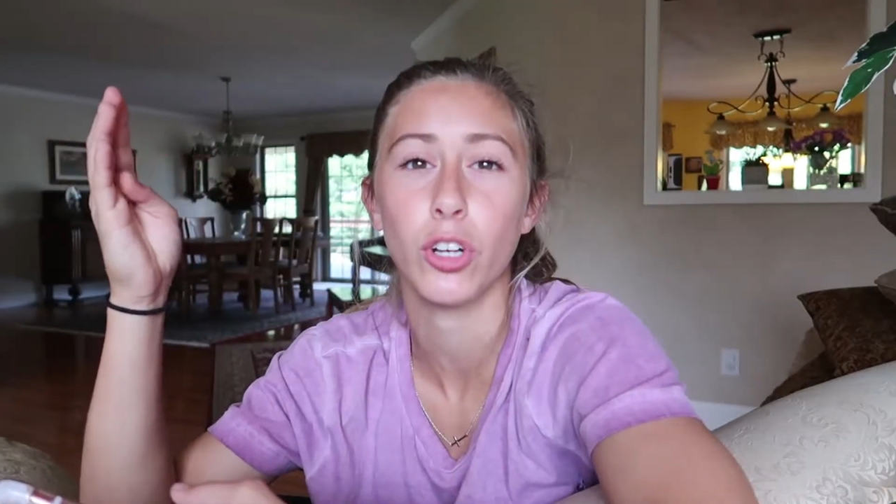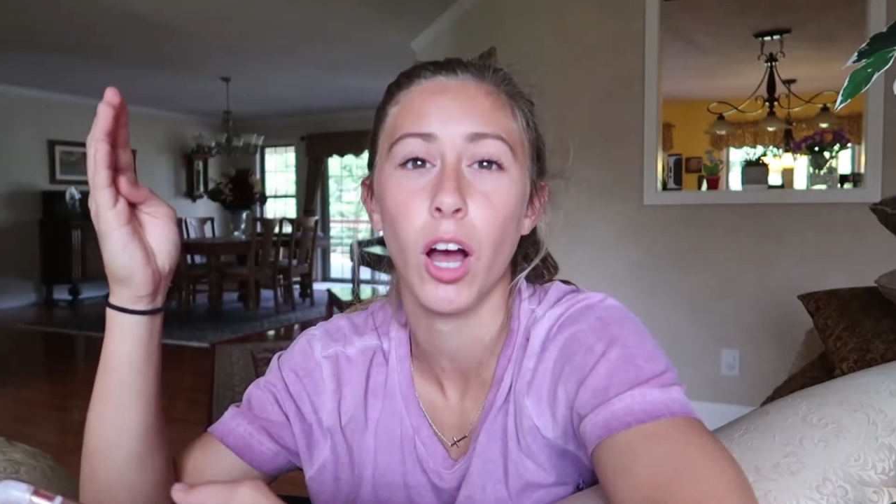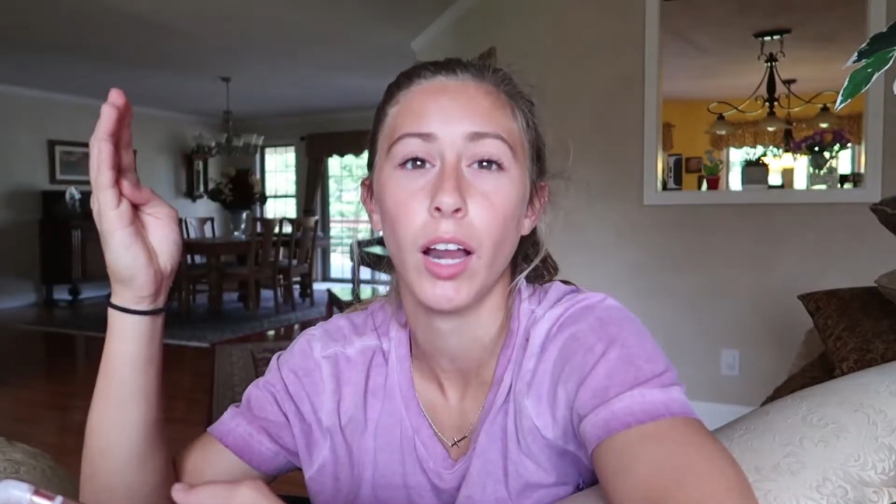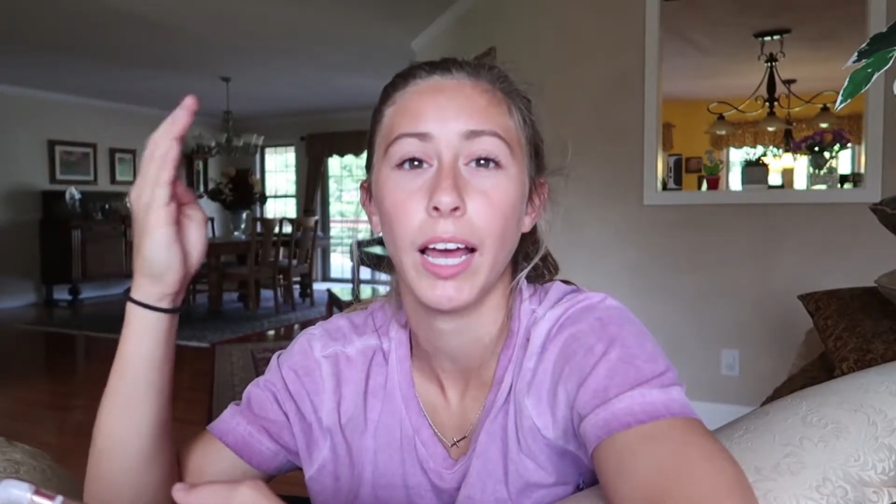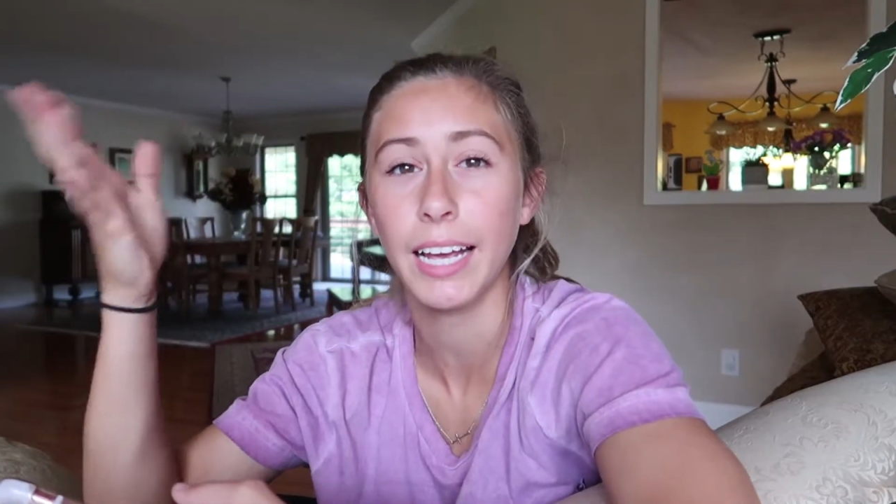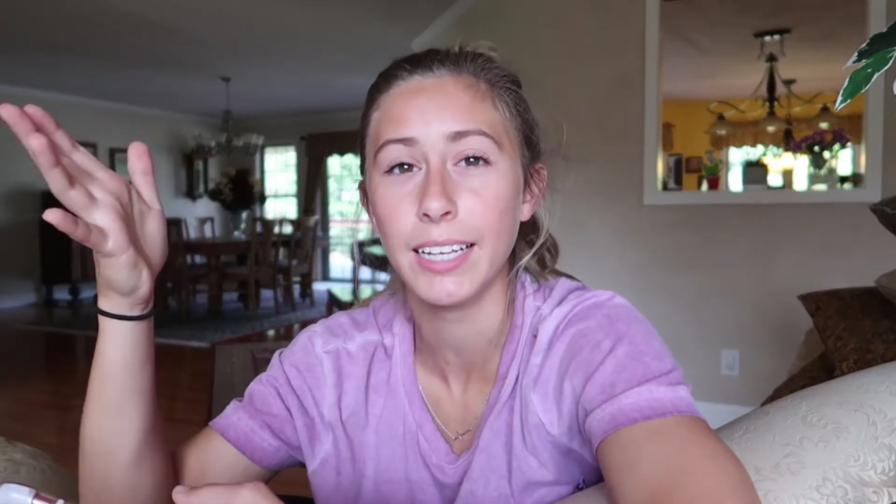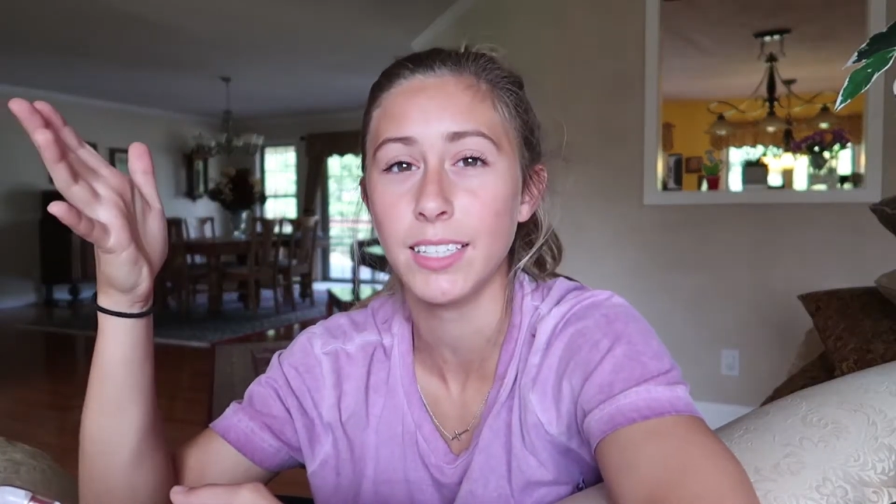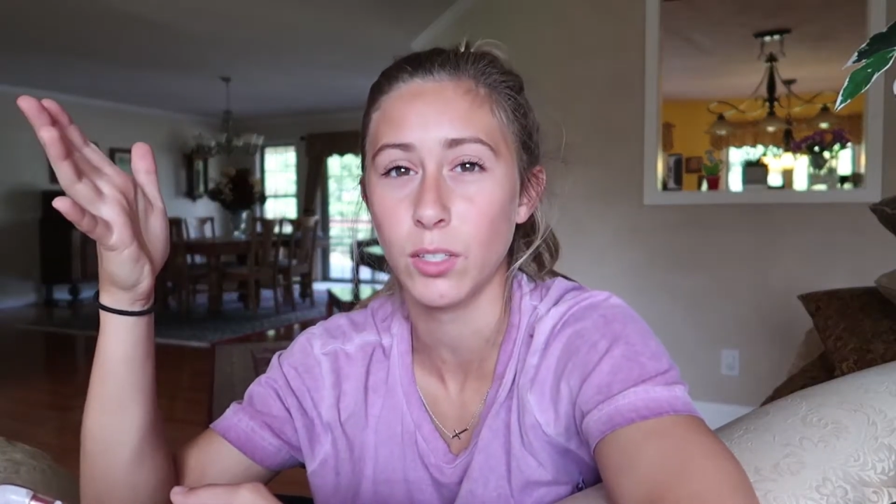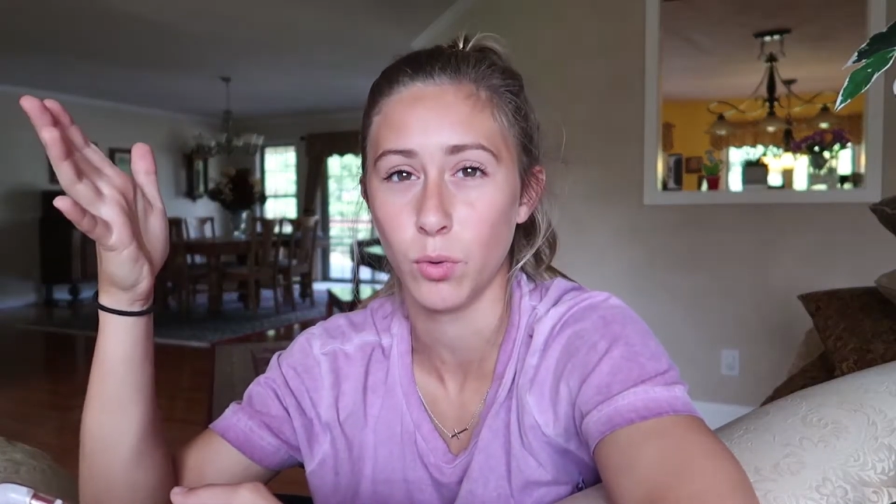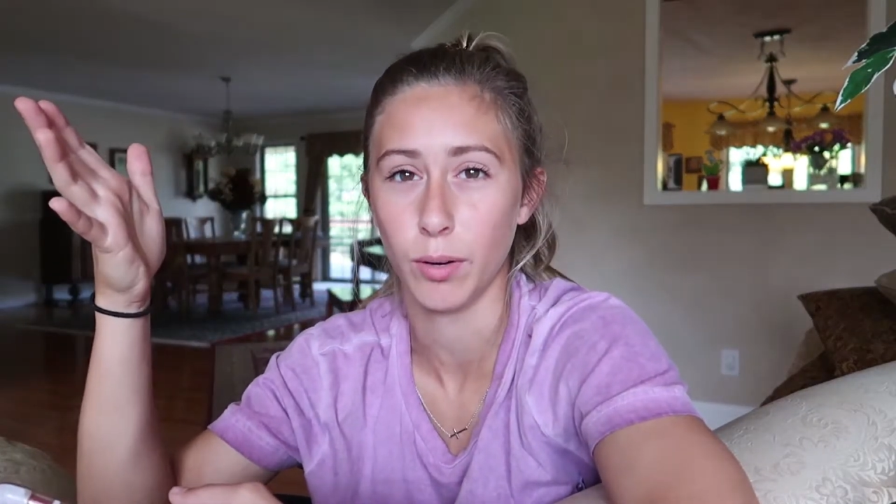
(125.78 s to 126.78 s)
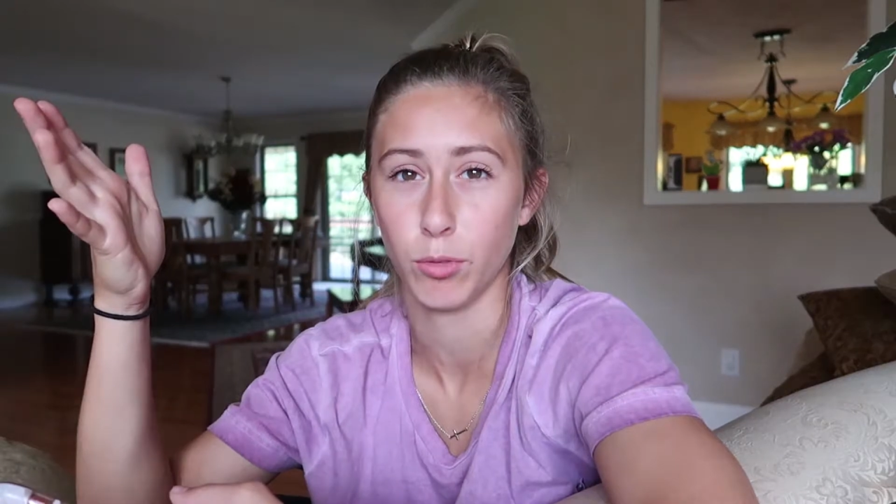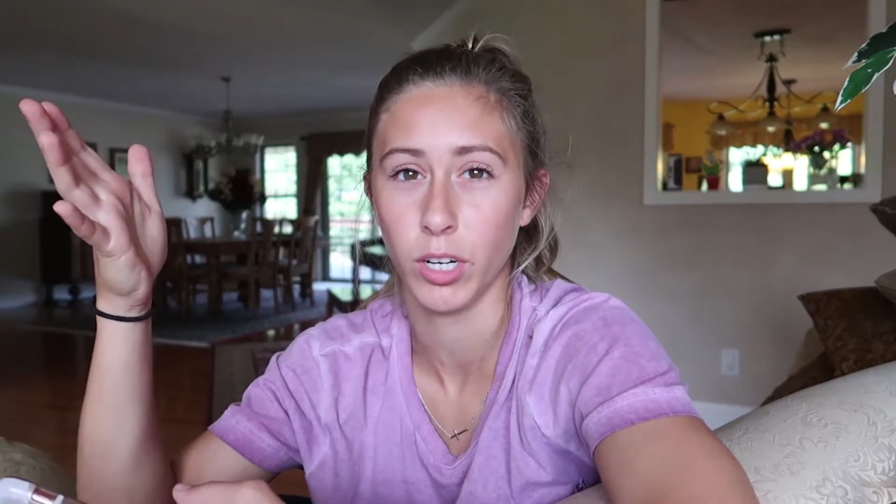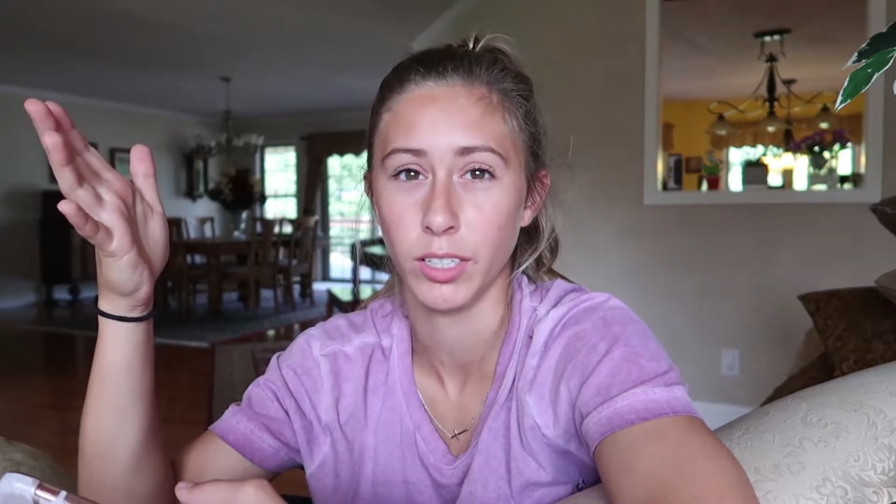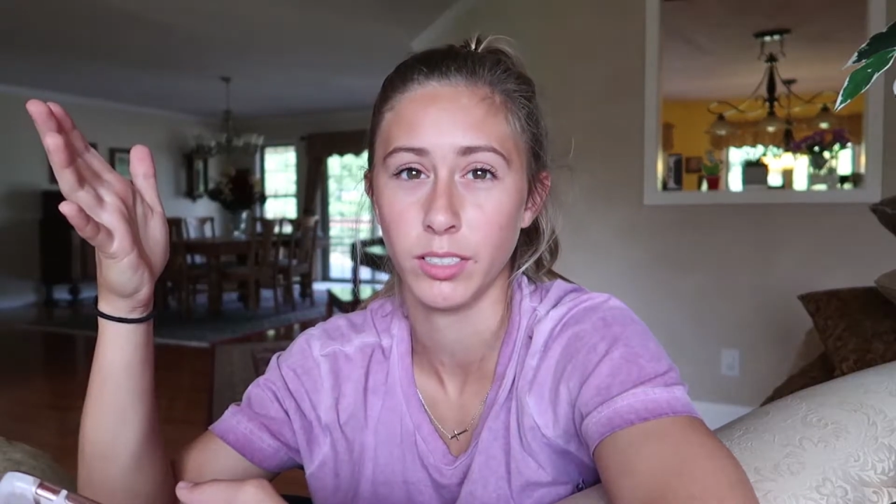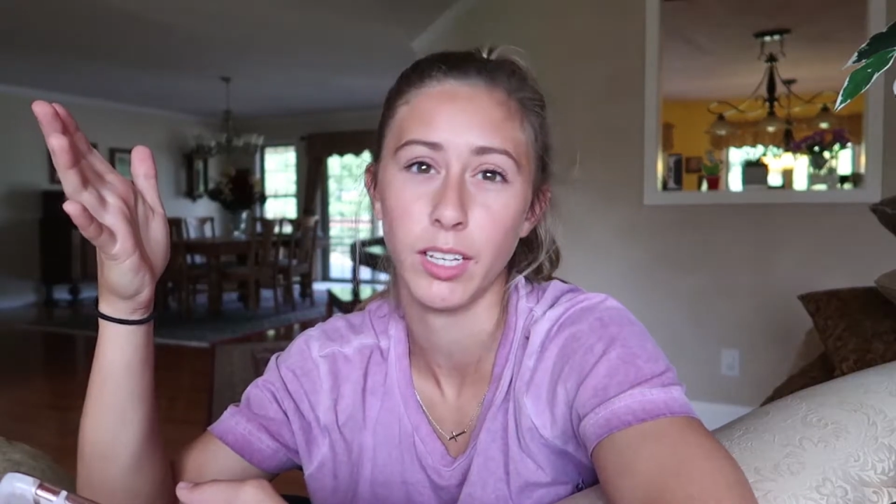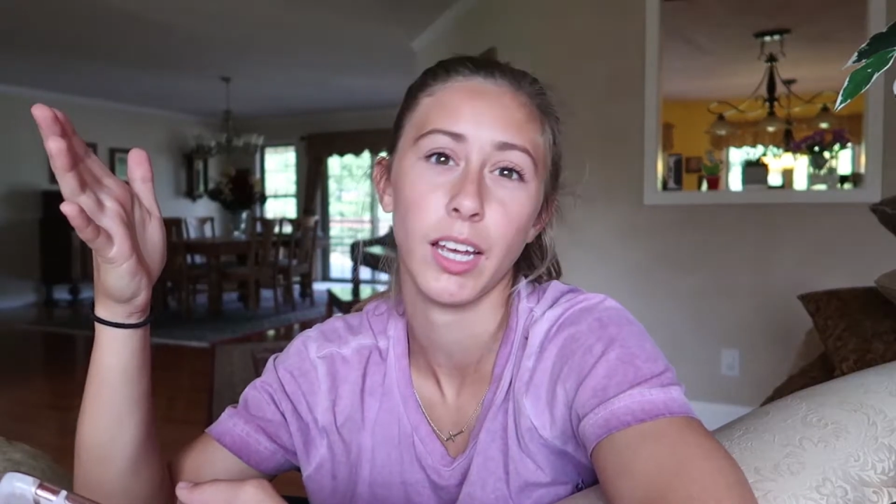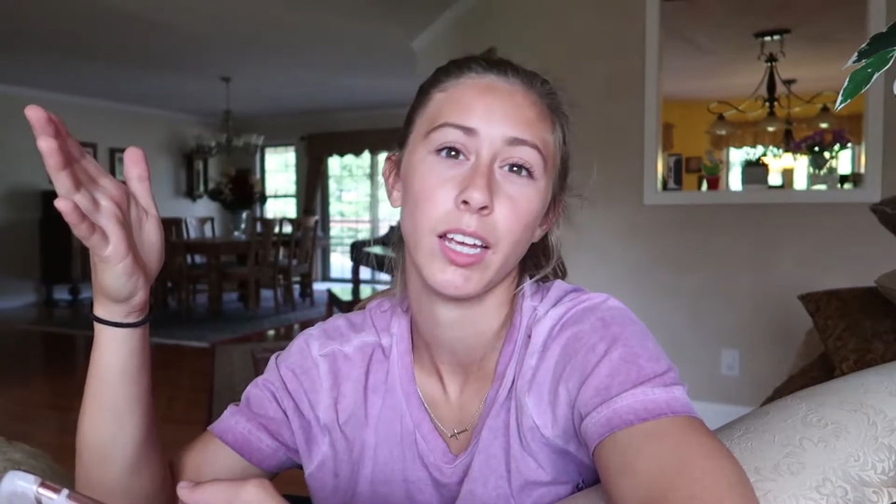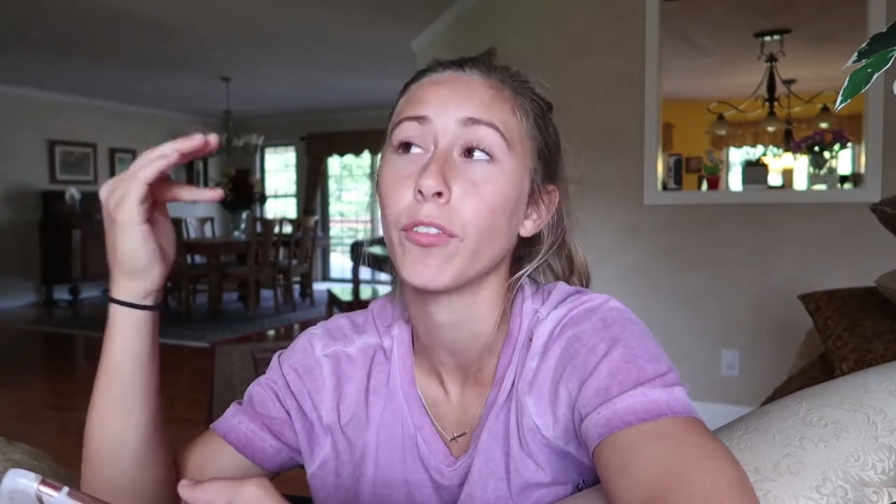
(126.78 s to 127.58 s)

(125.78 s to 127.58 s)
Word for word: you're not. I guess that's what I'm trying to say.